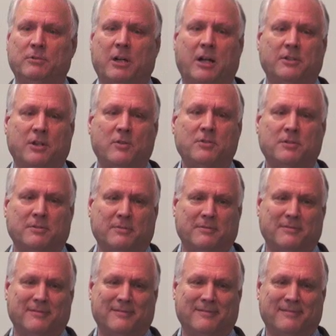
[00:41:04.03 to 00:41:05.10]
not Joseph?
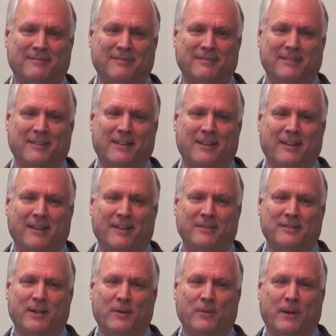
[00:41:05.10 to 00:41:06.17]

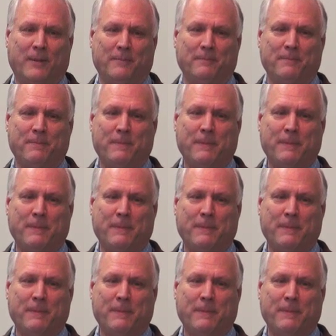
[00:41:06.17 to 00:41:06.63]
So